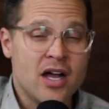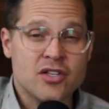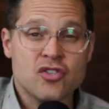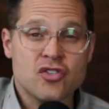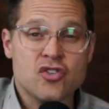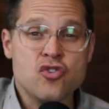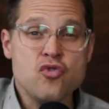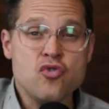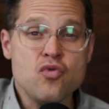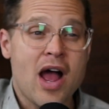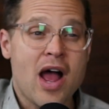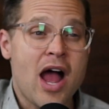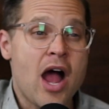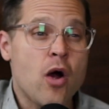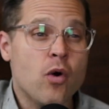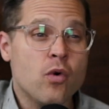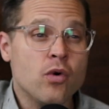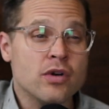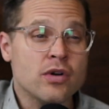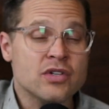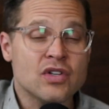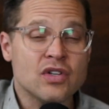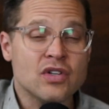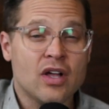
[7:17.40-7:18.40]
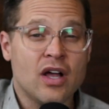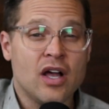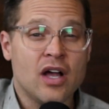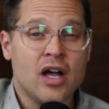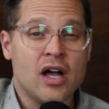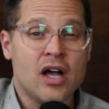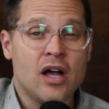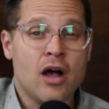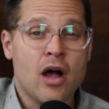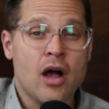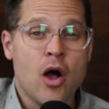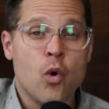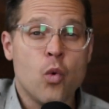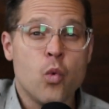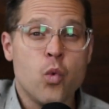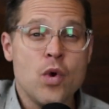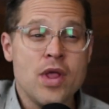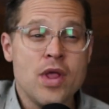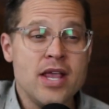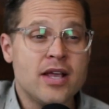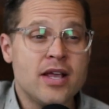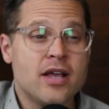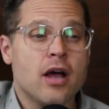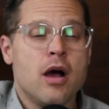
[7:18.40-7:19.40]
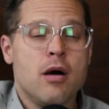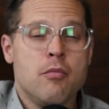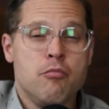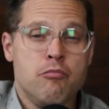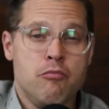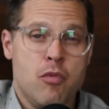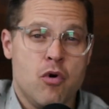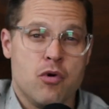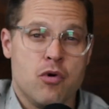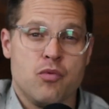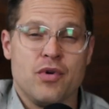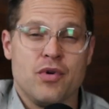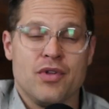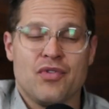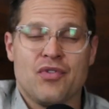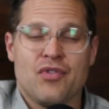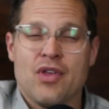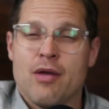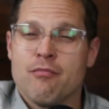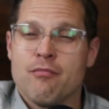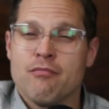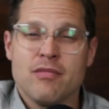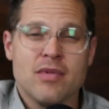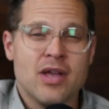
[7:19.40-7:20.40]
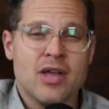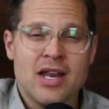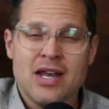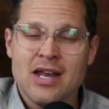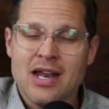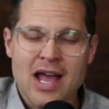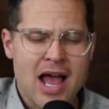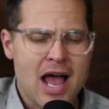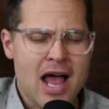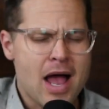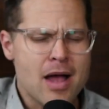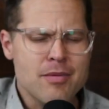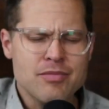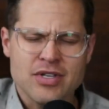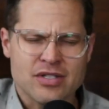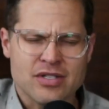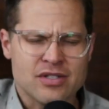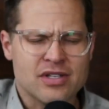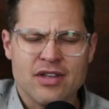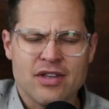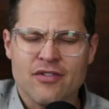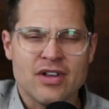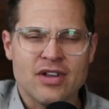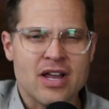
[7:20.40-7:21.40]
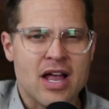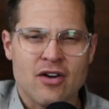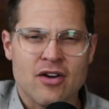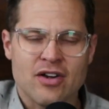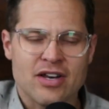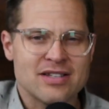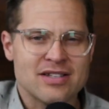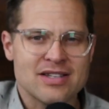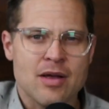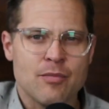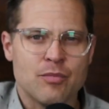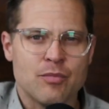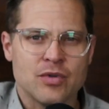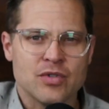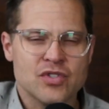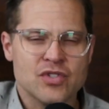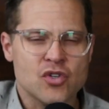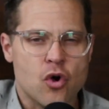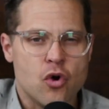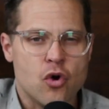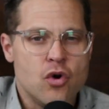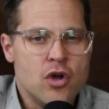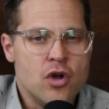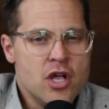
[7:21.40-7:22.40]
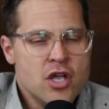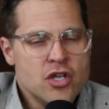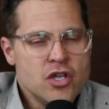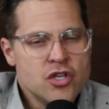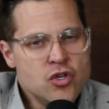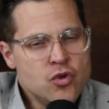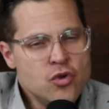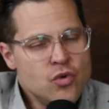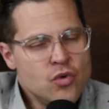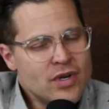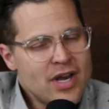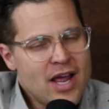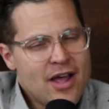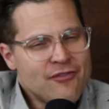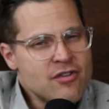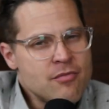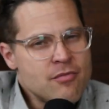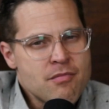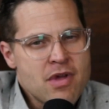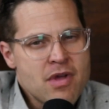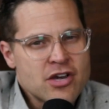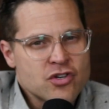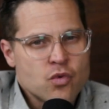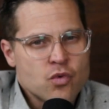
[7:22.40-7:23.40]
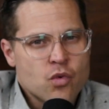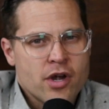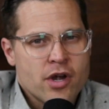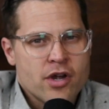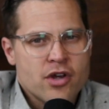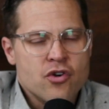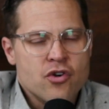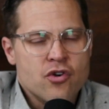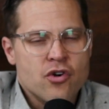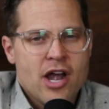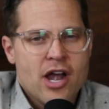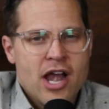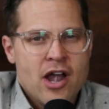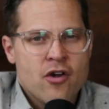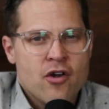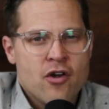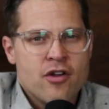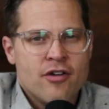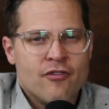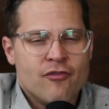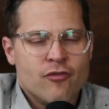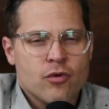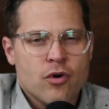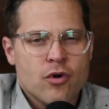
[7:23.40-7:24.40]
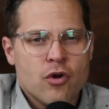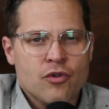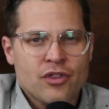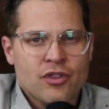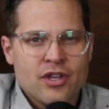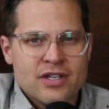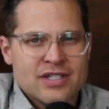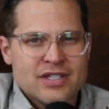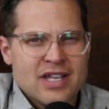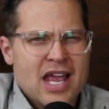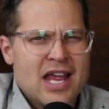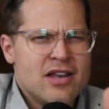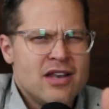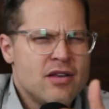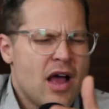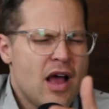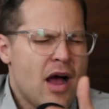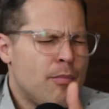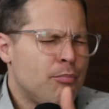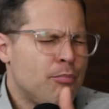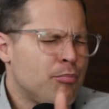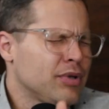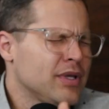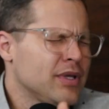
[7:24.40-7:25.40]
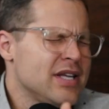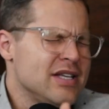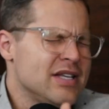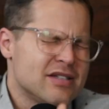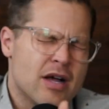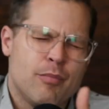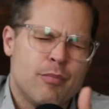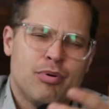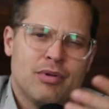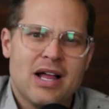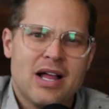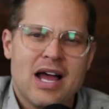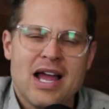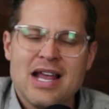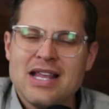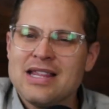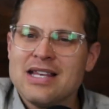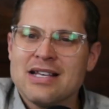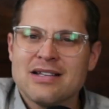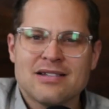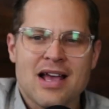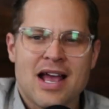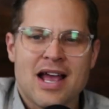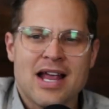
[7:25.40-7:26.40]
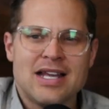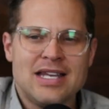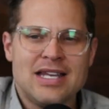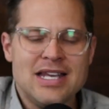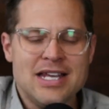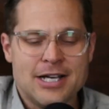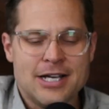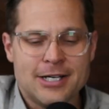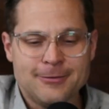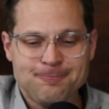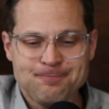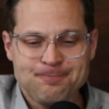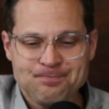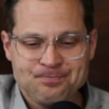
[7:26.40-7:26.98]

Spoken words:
2 hours a week more with them. And I'm just giving out examples. So you would have to measure where your area of growth is. And please apply this idea